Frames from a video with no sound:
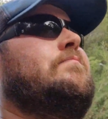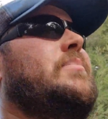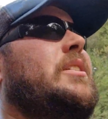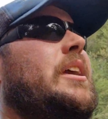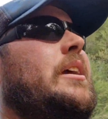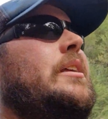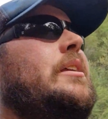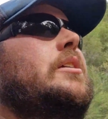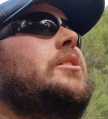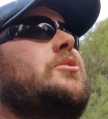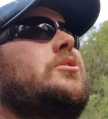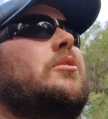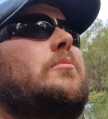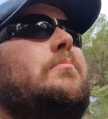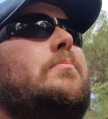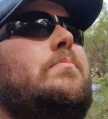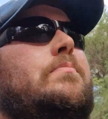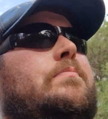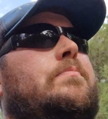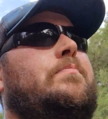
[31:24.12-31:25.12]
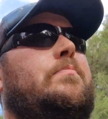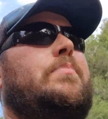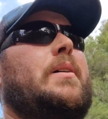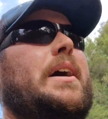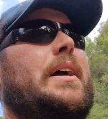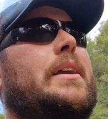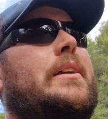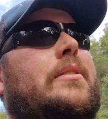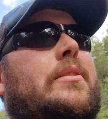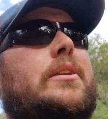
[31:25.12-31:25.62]
get your job
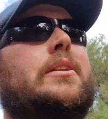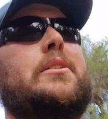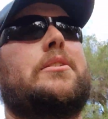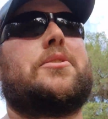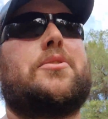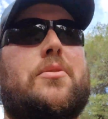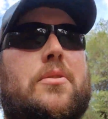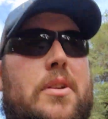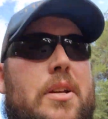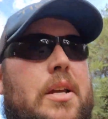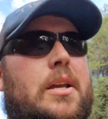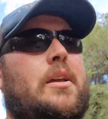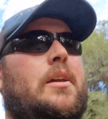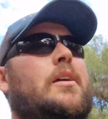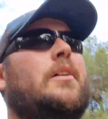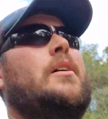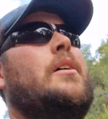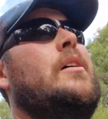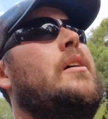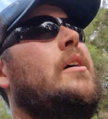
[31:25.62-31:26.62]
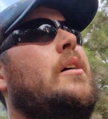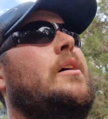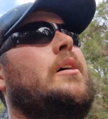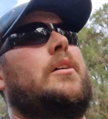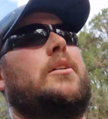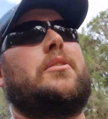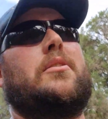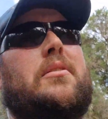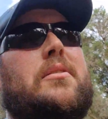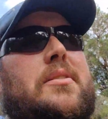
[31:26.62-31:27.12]
back in the industry.
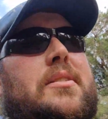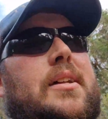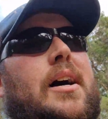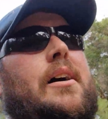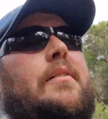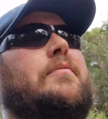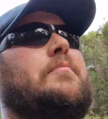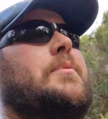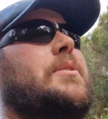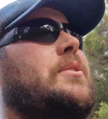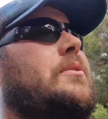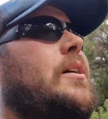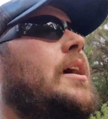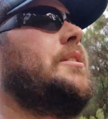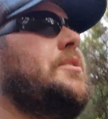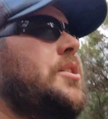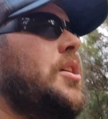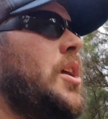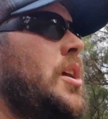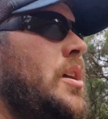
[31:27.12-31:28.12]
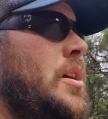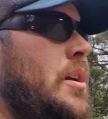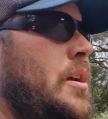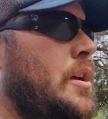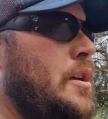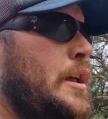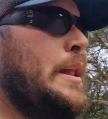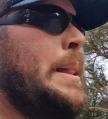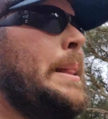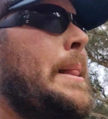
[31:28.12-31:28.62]
You got to start from scratch.
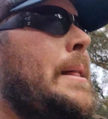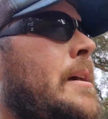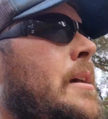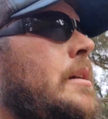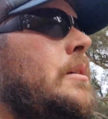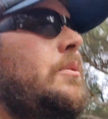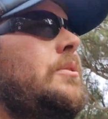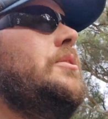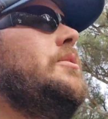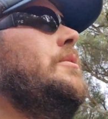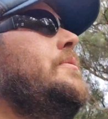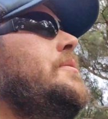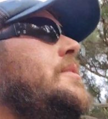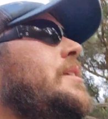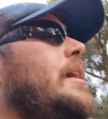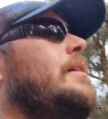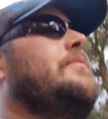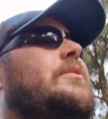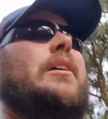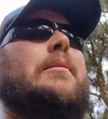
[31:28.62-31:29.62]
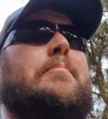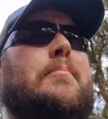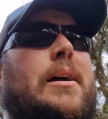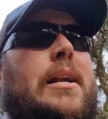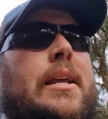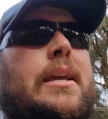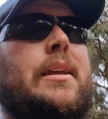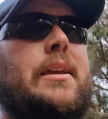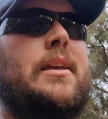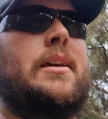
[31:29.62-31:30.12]
Well, you've saved up
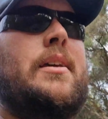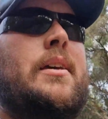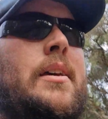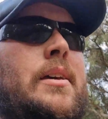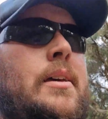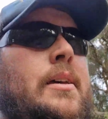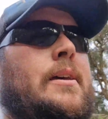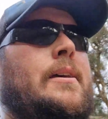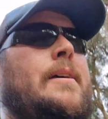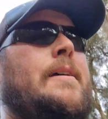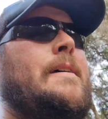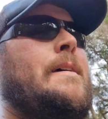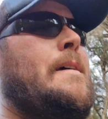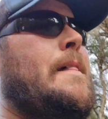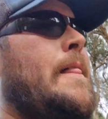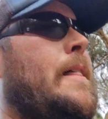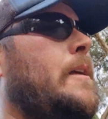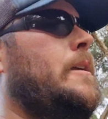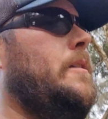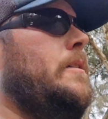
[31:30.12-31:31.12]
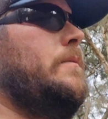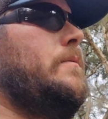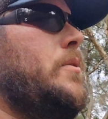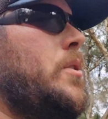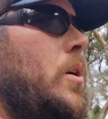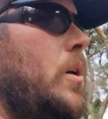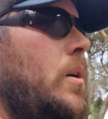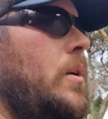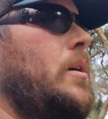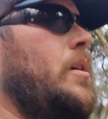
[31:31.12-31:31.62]
money. You've
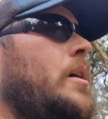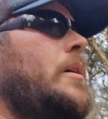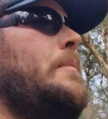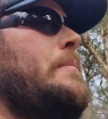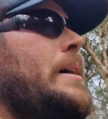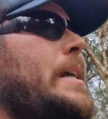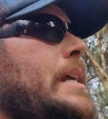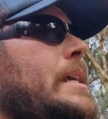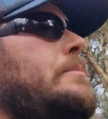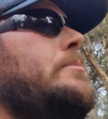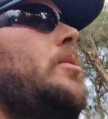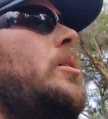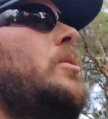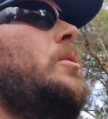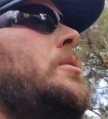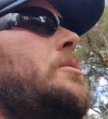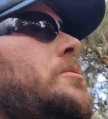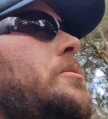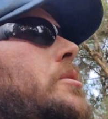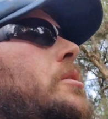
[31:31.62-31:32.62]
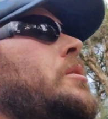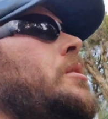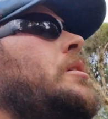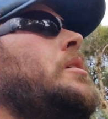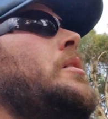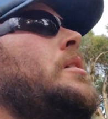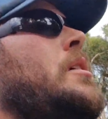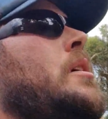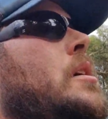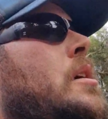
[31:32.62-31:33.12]
got money behind you.
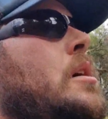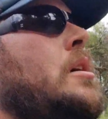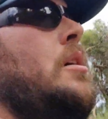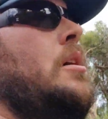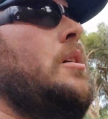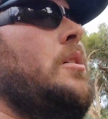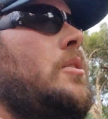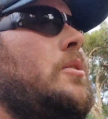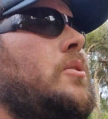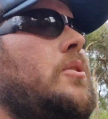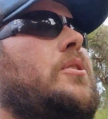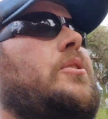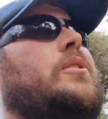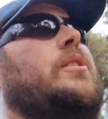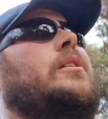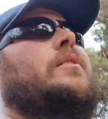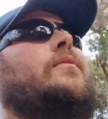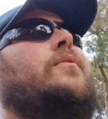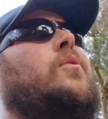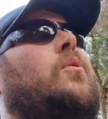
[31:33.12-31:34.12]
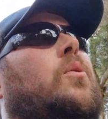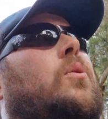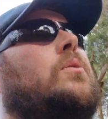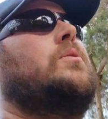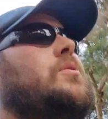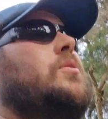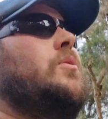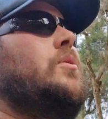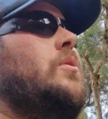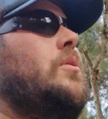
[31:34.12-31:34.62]
You can then
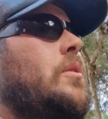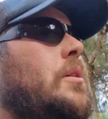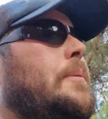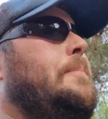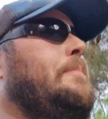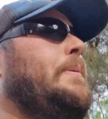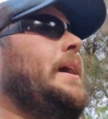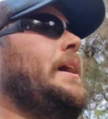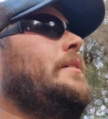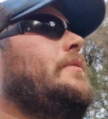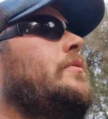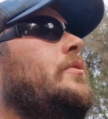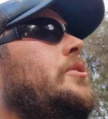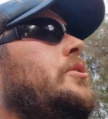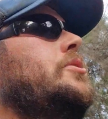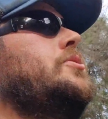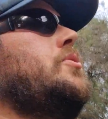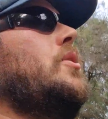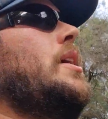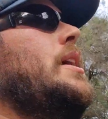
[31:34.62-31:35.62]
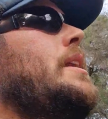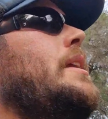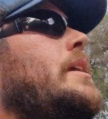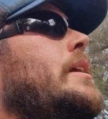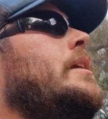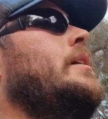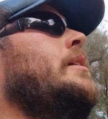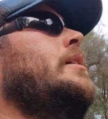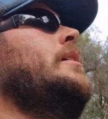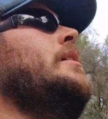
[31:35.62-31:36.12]
afford to pay for new
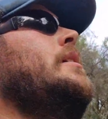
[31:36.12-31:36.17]
training,